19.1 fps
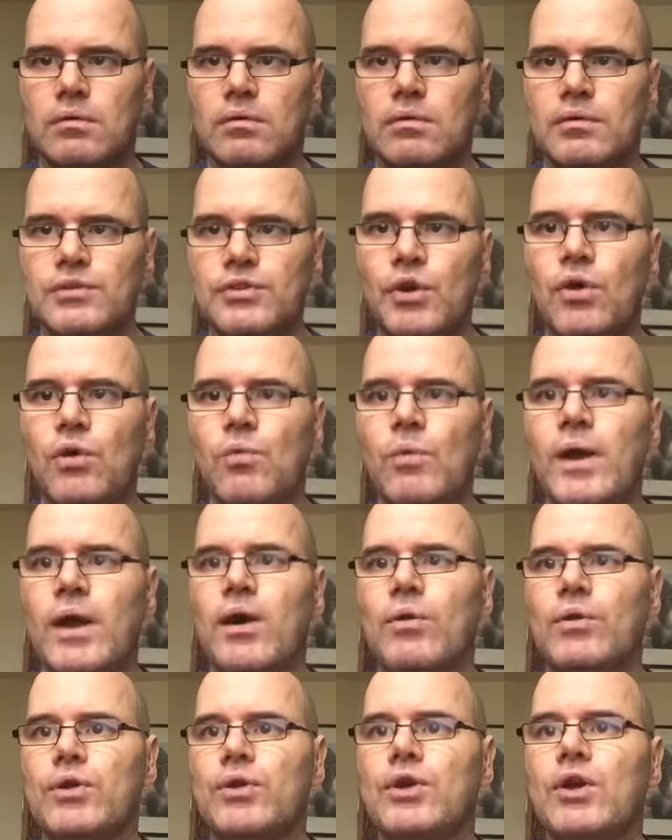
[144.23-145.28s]
not
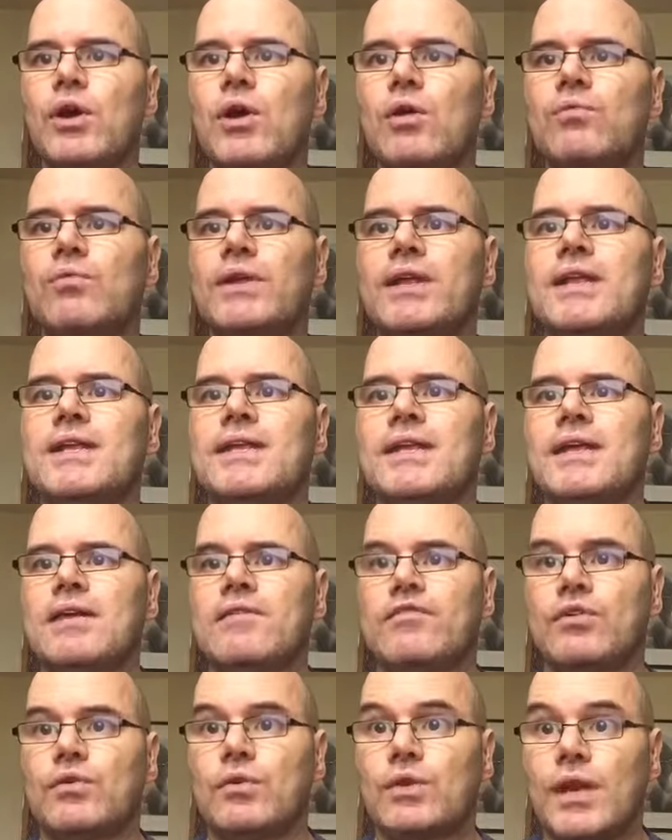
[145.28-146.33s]
well, you can't really
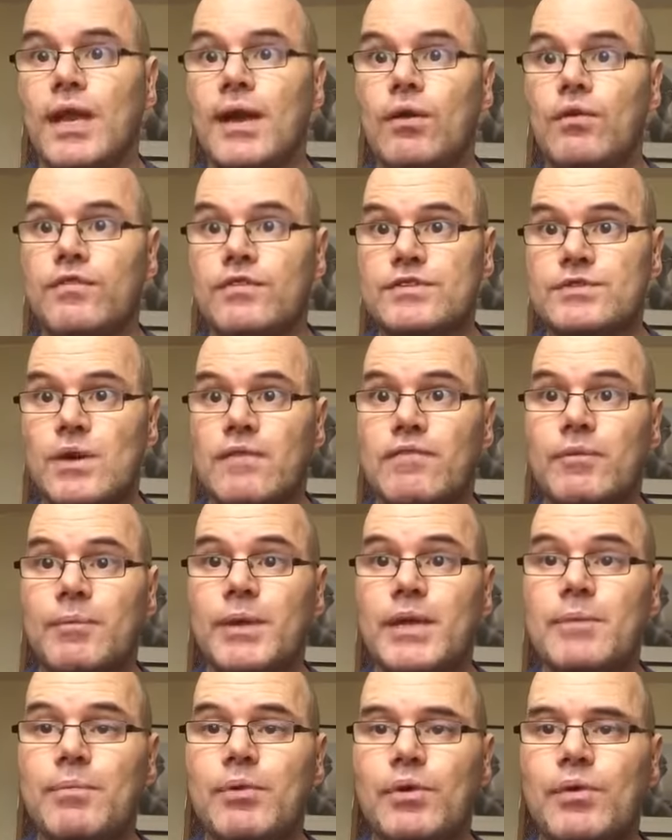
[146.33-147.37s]
give good health to other
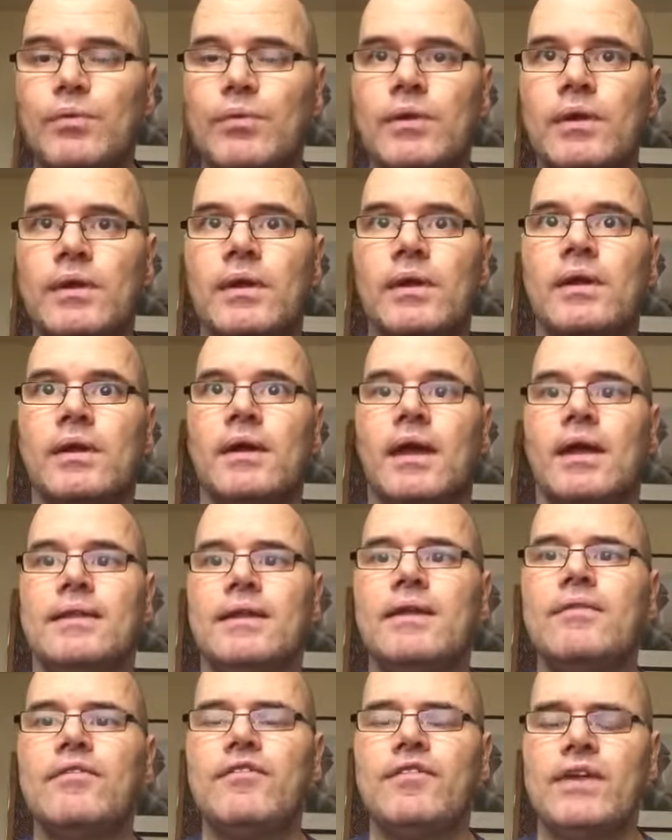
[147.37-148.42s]
people. And the
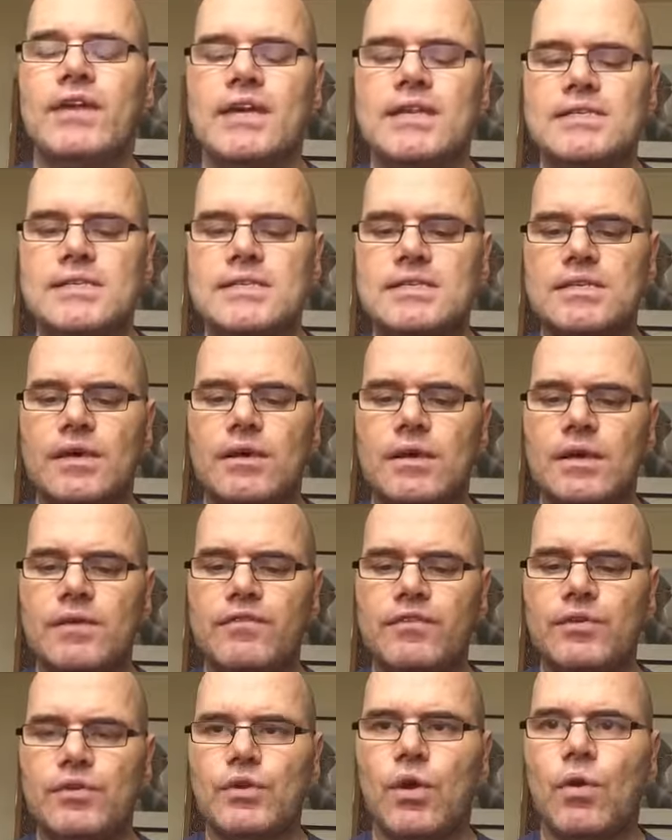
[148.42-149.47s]
other thing is that if
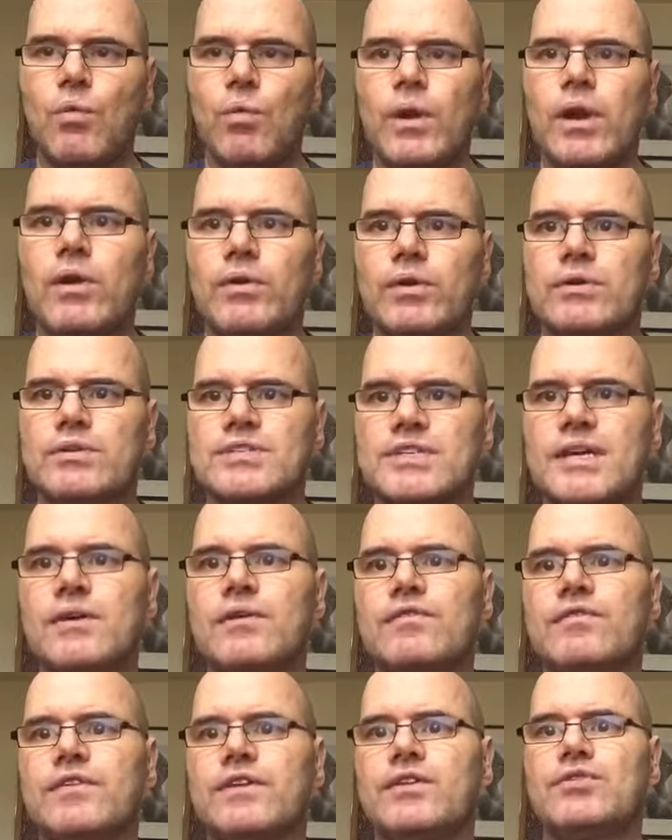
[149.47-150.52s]
you're not well
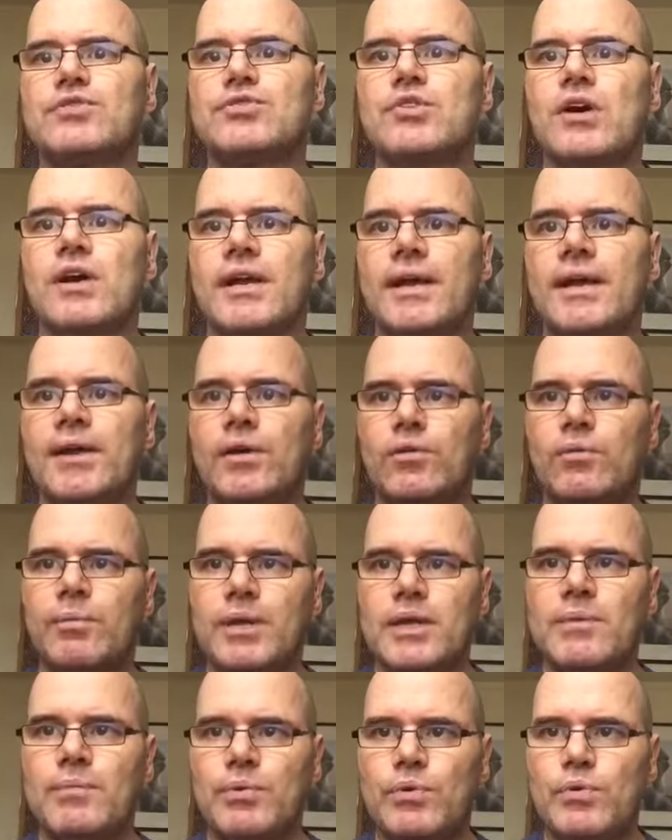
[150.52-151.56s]
yourself and you're trying to help
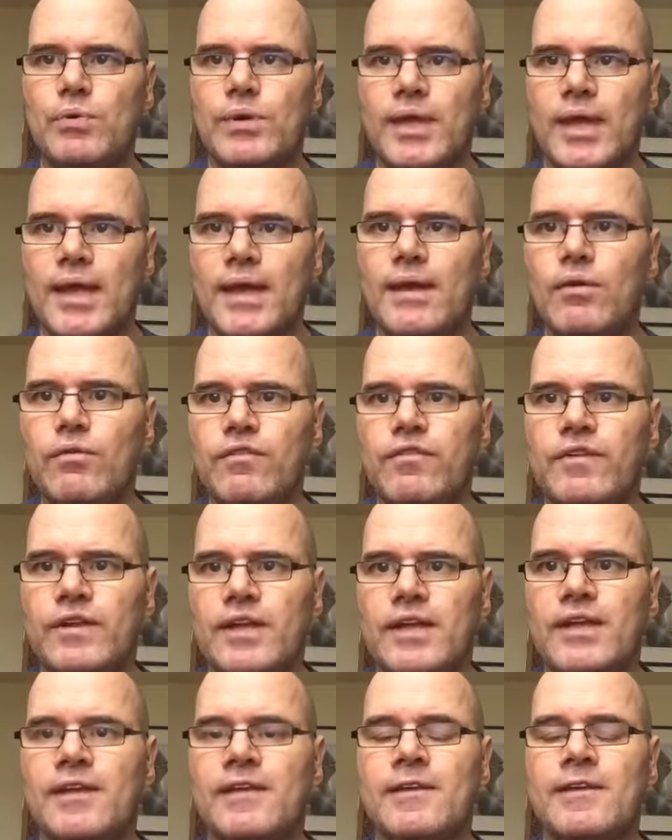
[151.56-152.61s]
people get
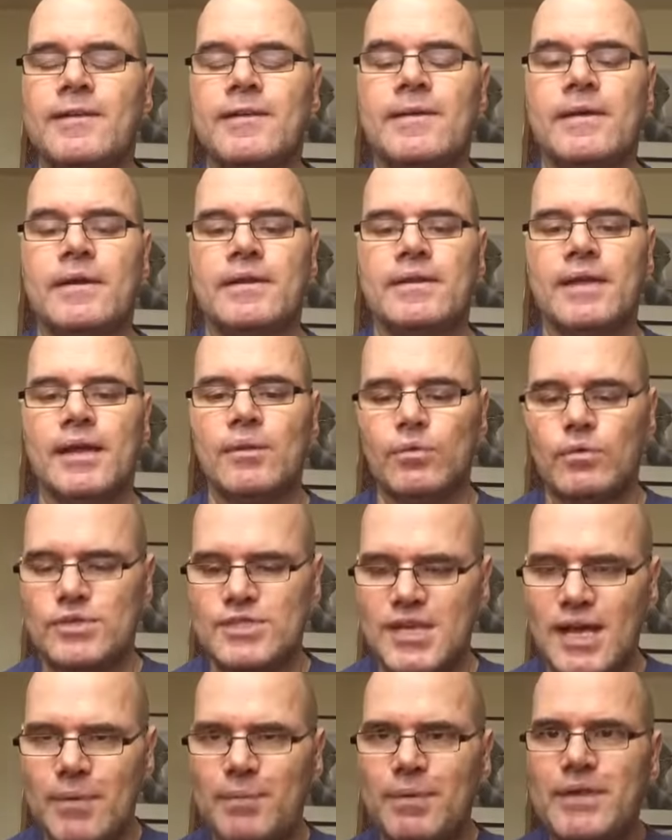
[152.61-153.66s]
healthy, they will
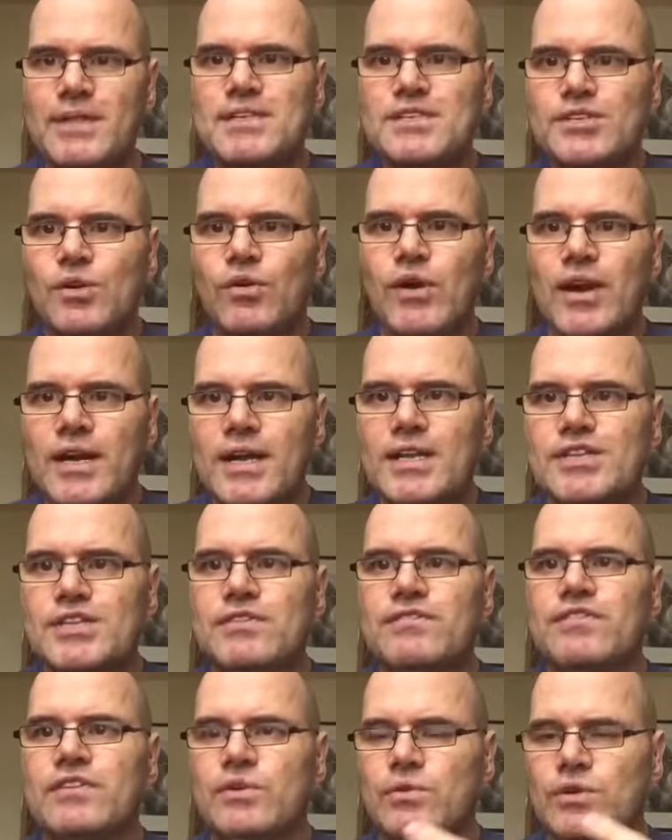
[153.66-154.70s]
tap into your energy
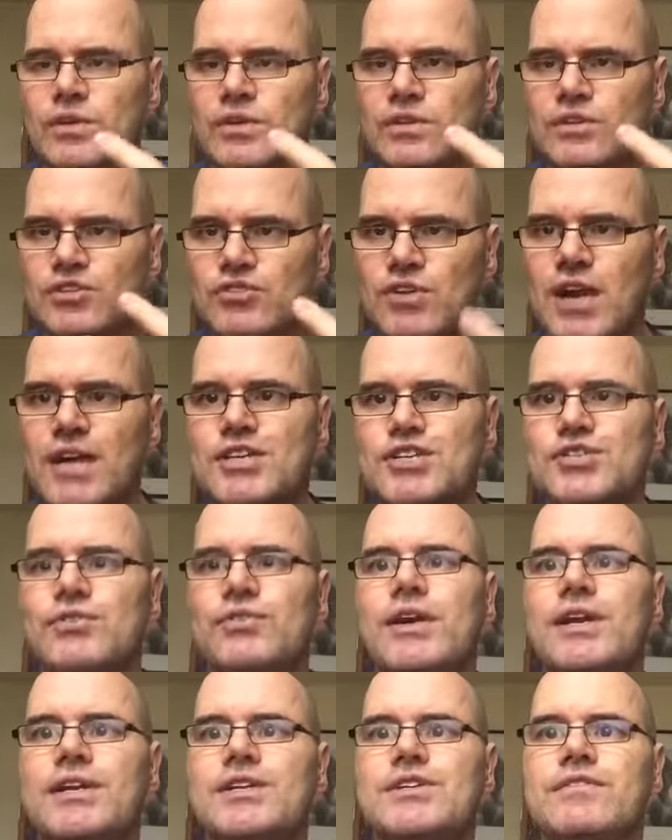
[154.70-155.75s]
field and trash your
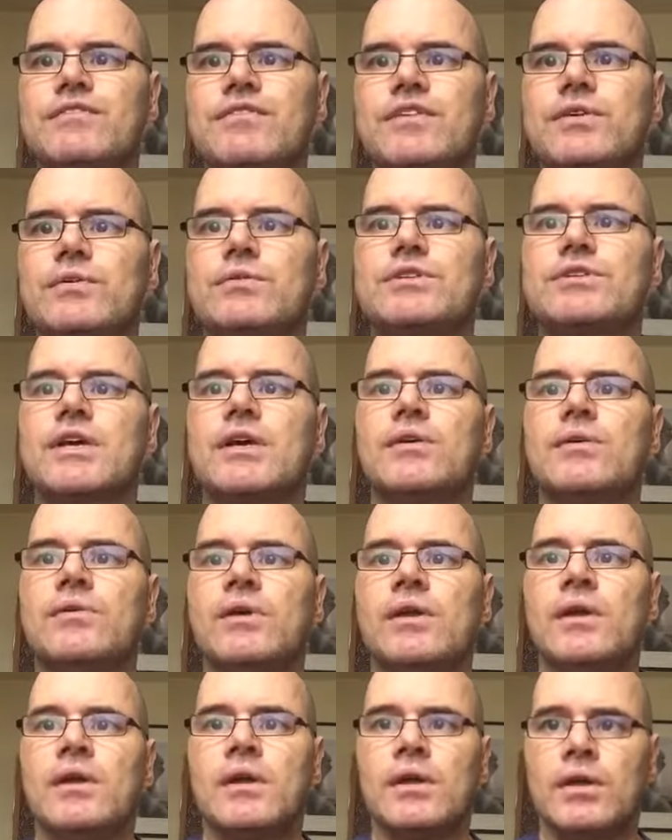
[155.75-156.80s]
energy field, so
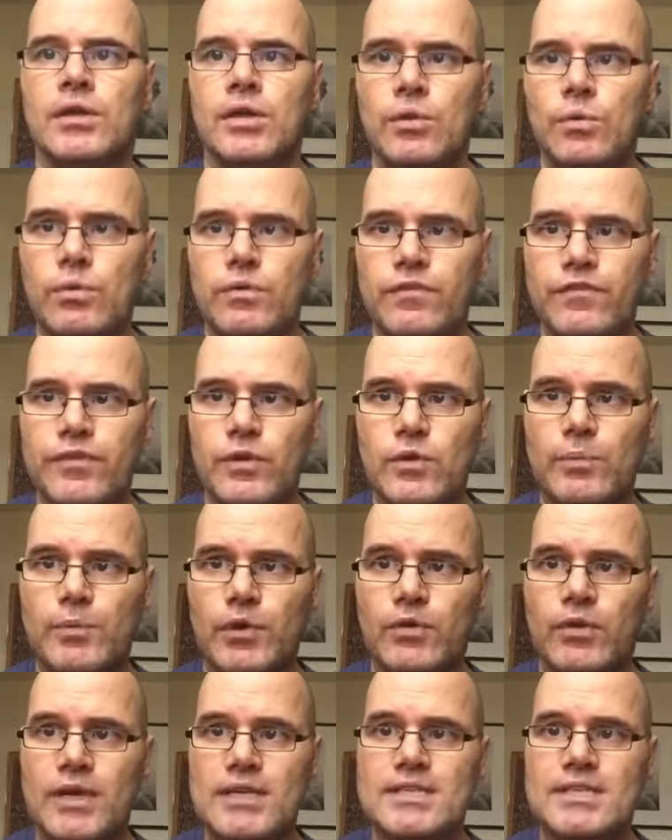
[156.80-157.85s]
you will feel
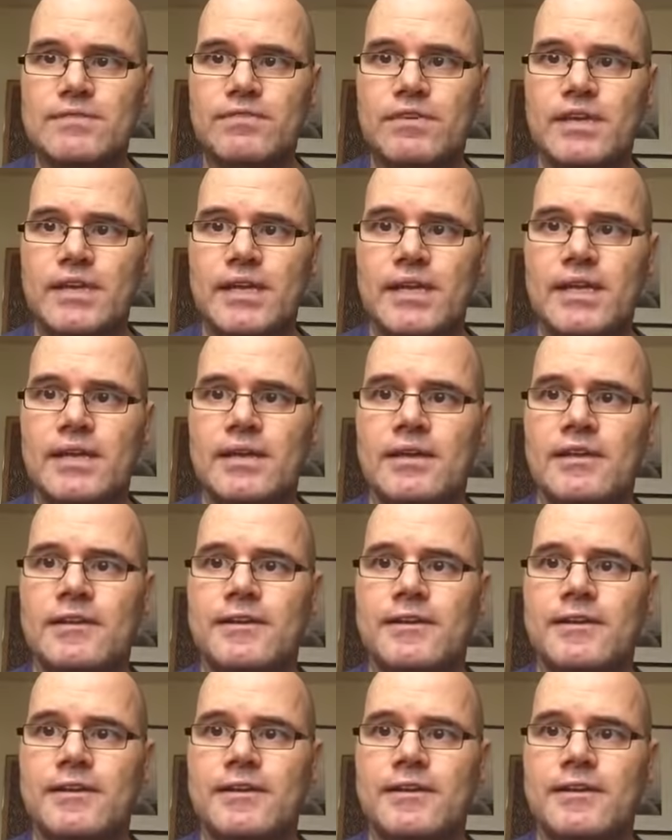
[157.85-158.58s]
progressively